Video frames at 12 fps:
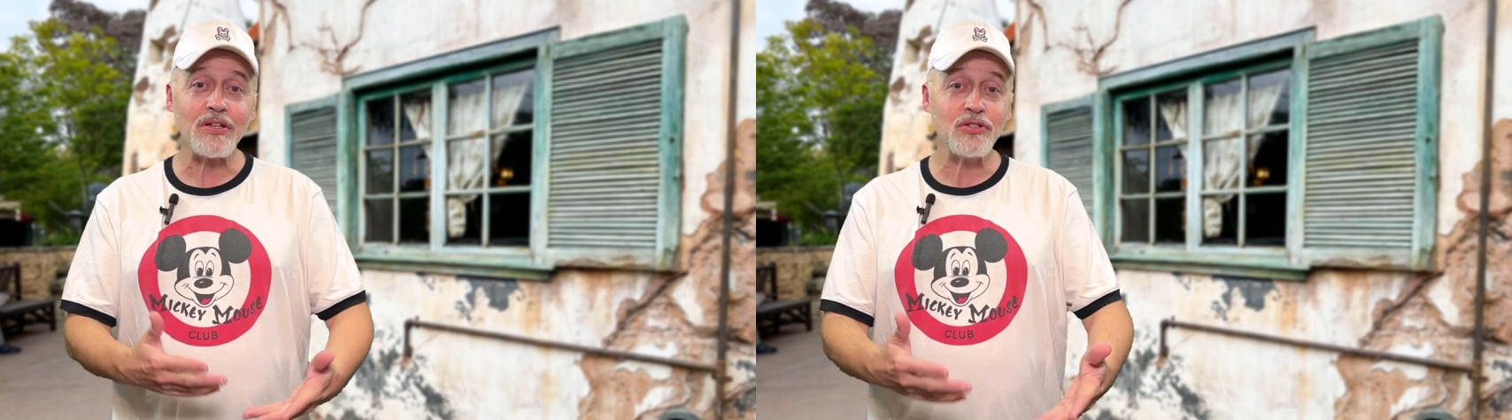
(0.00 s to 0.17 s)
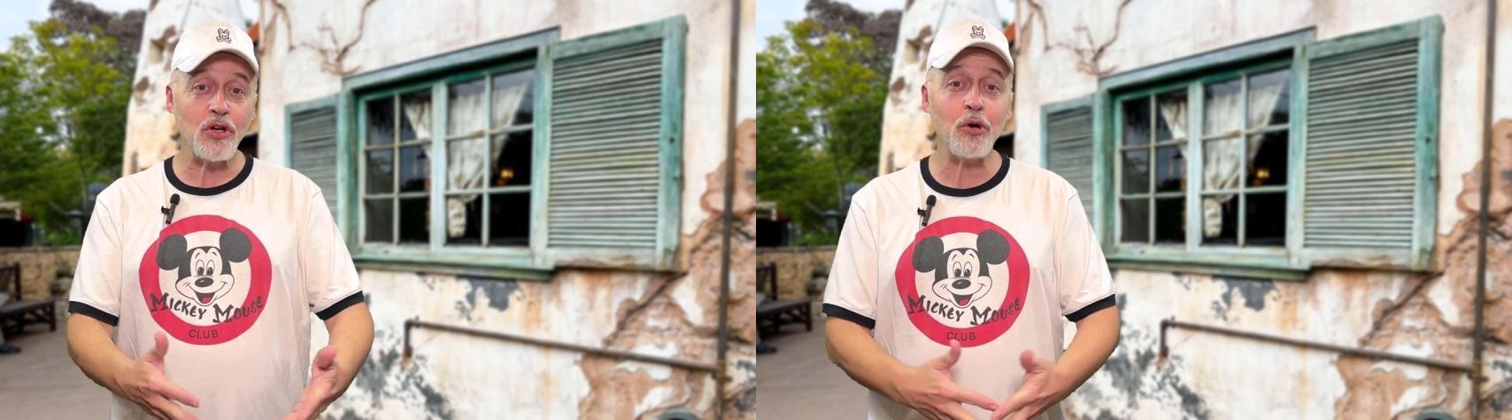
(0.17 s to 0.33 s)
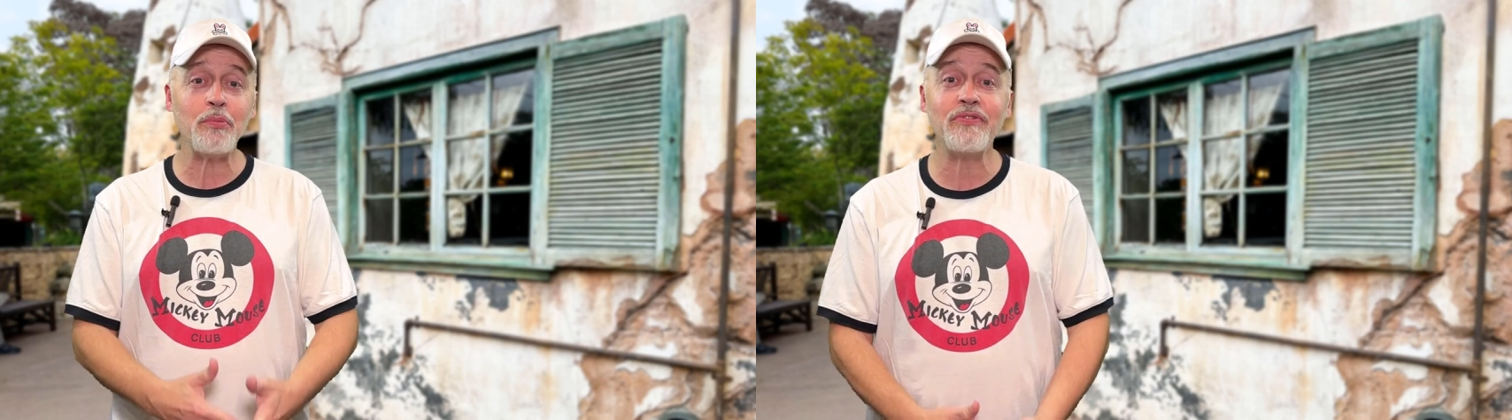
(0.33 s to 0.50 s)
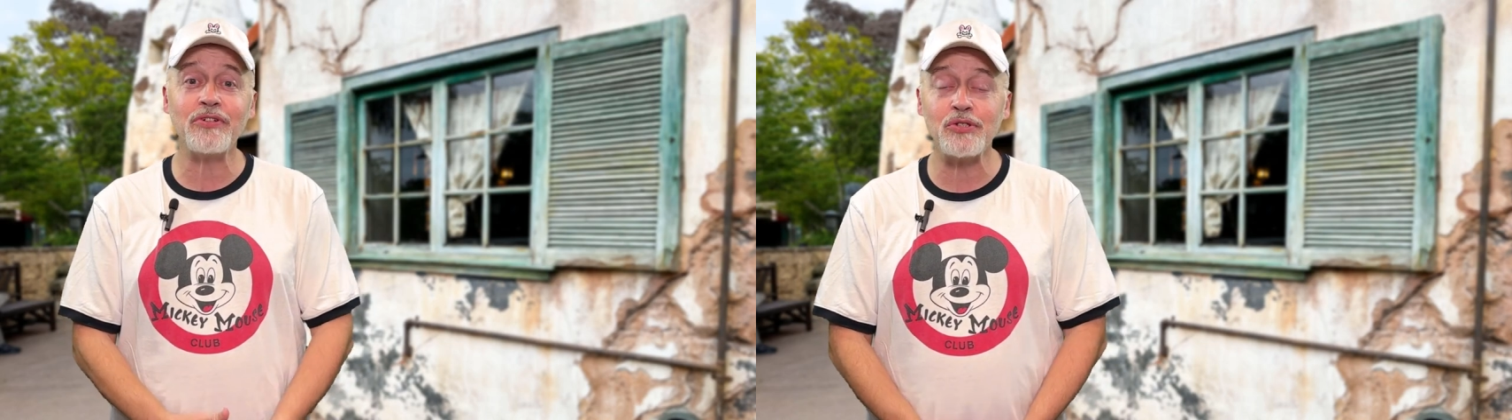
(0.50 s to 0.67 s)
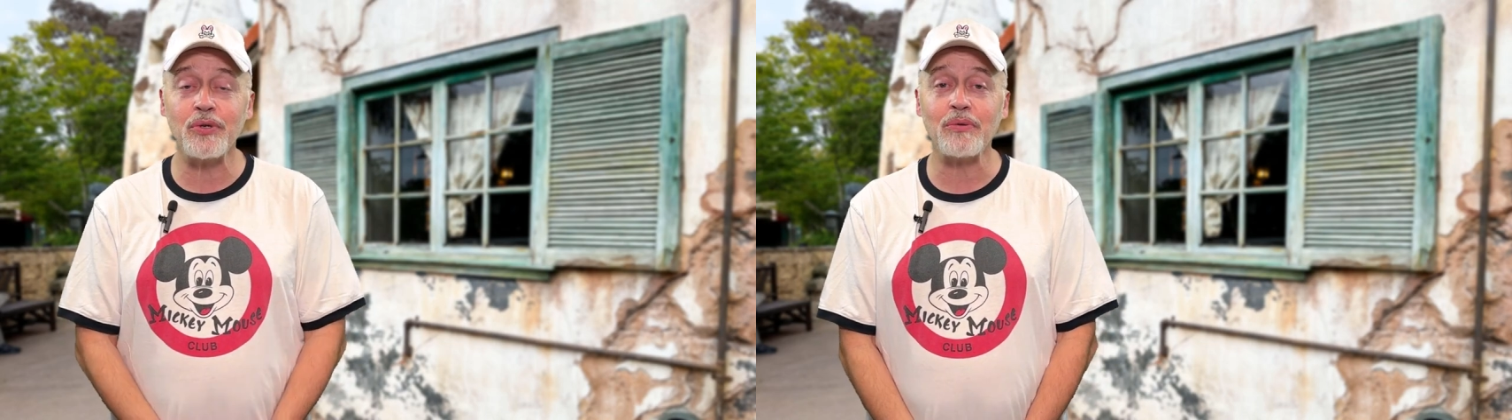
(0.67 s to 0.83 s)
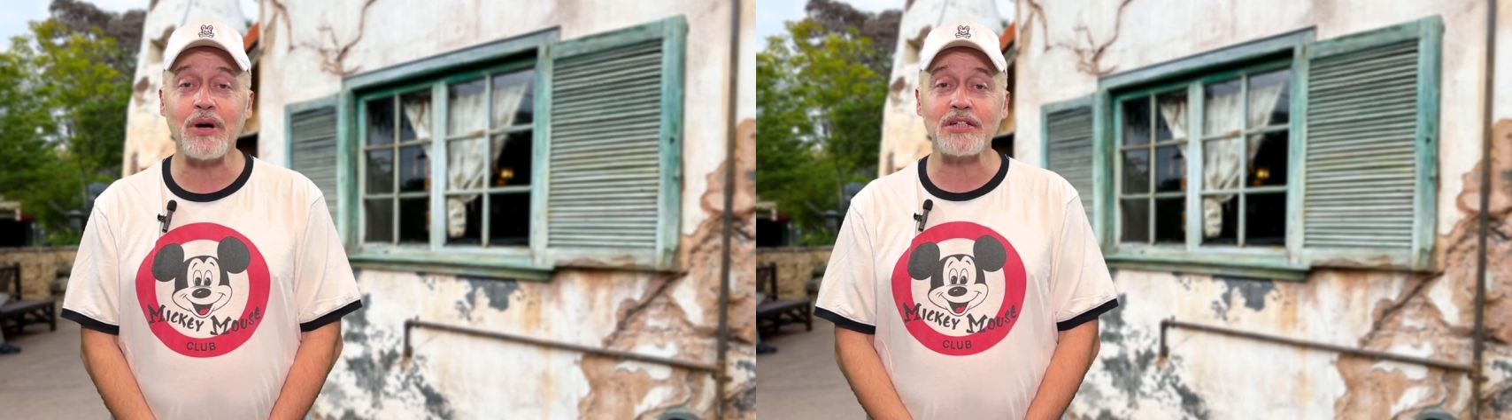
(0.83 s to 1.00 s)
So I hope you've
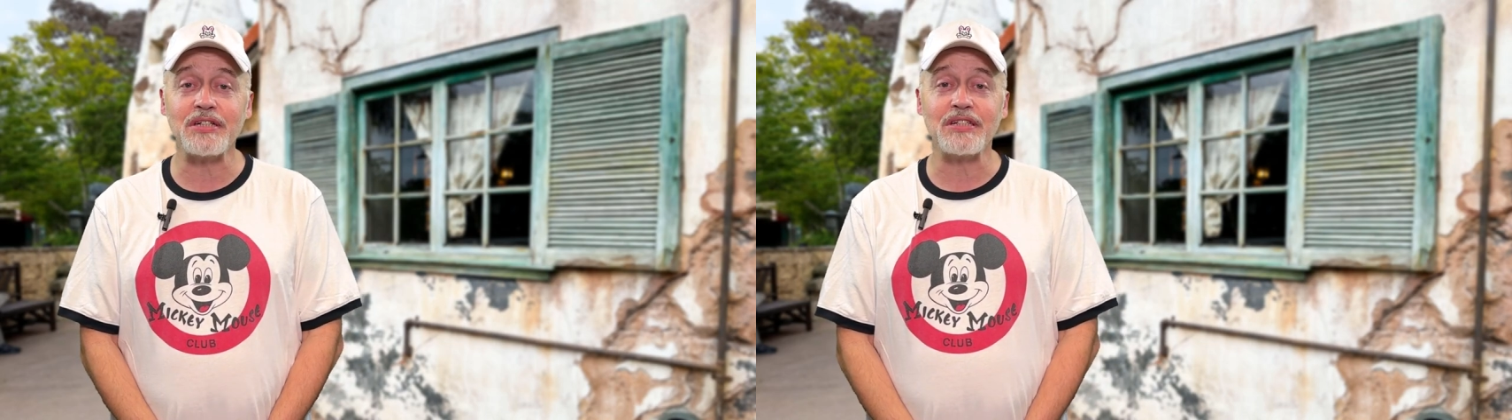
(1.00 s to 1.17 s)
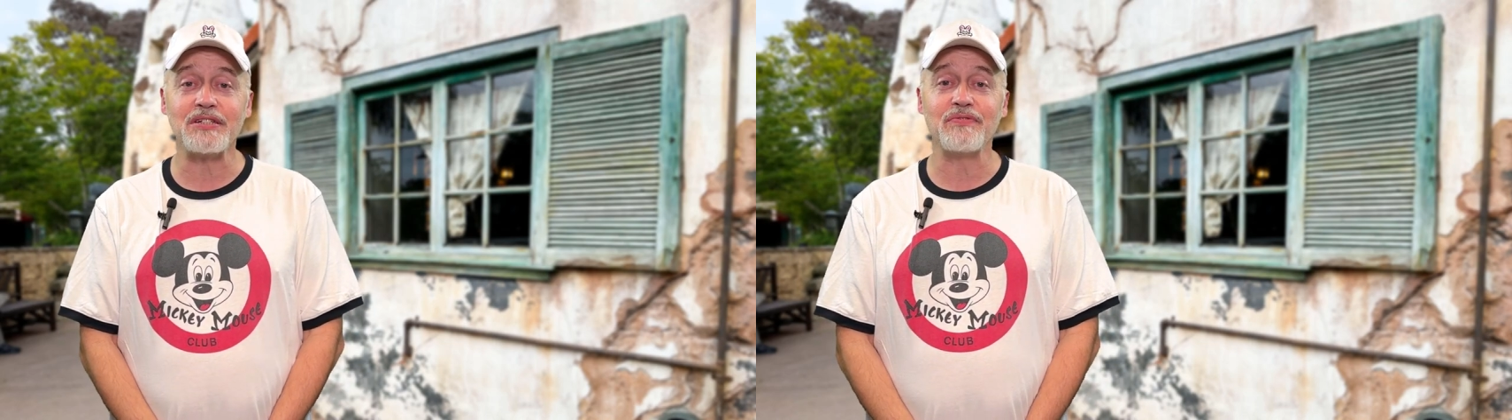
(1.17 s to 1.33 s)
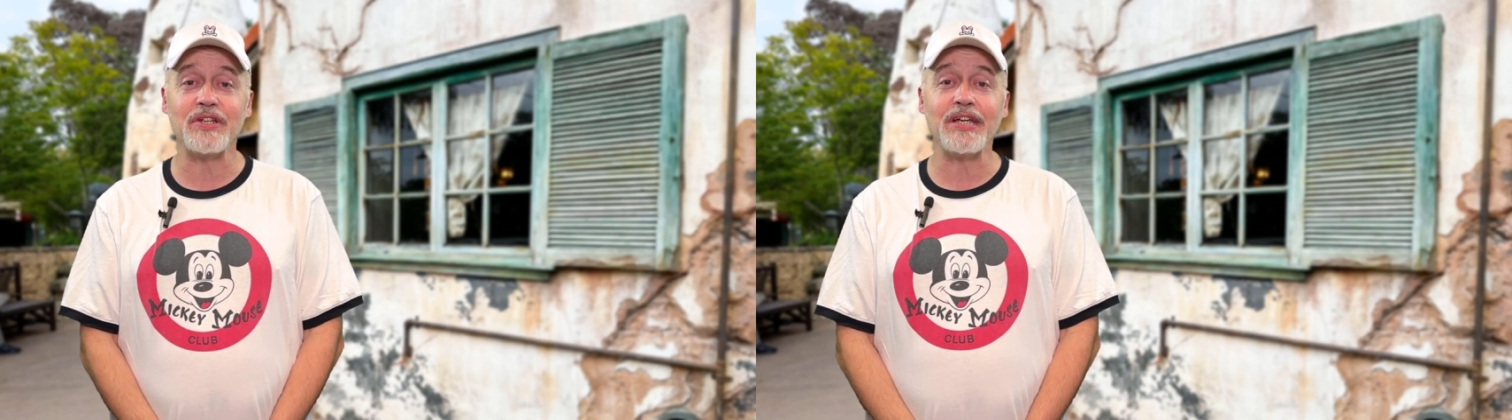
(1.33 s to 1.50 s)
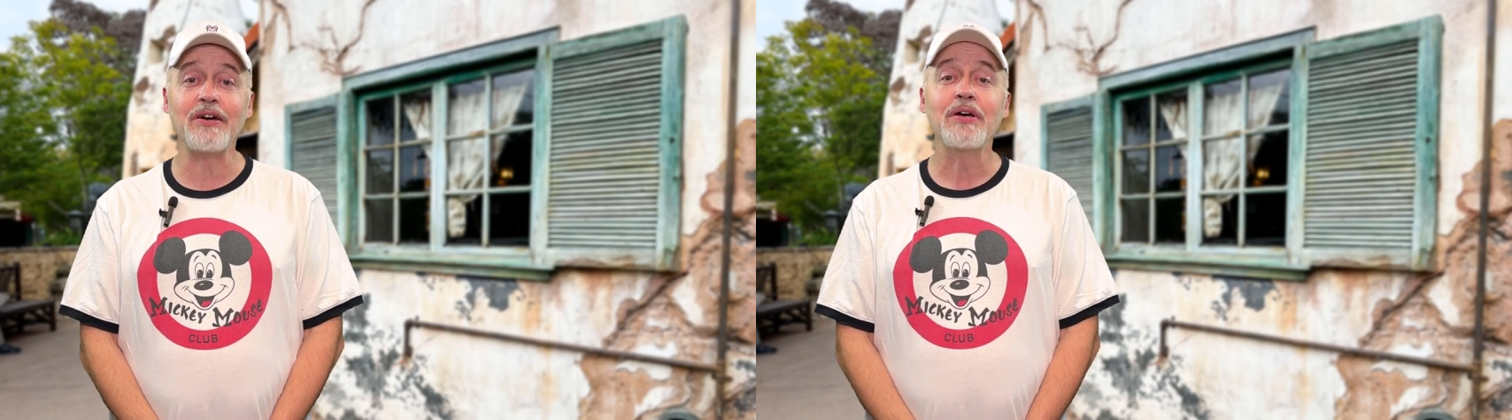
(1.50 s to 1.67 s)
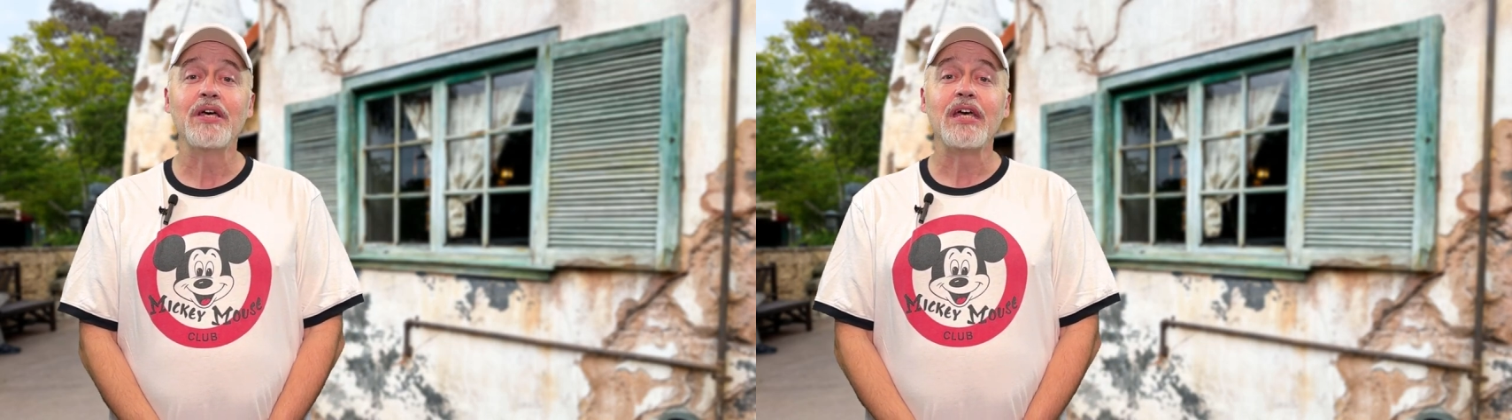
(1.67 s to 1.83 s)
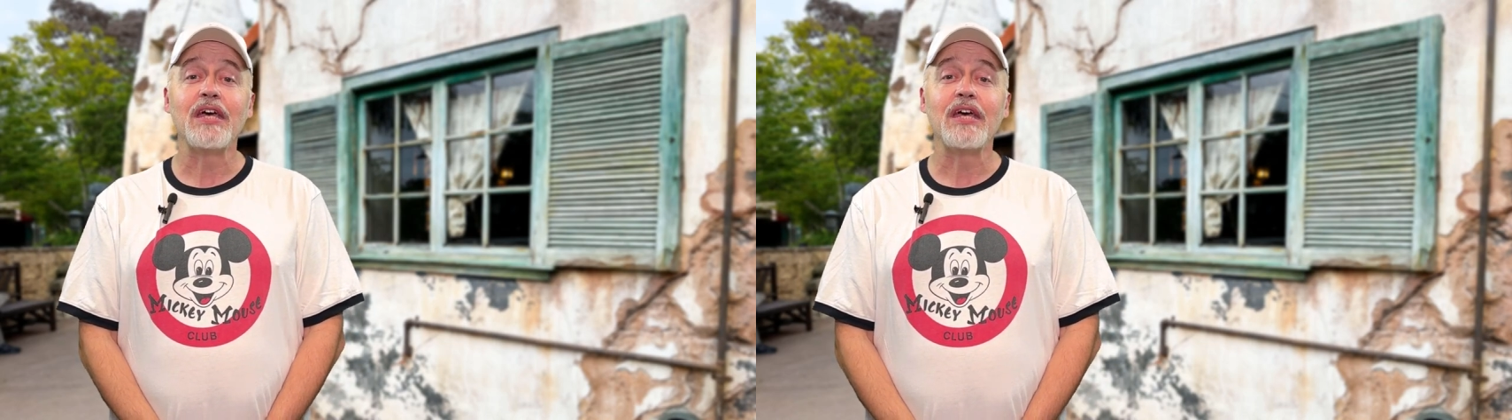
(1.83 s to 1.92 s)
enjoyed watching this video.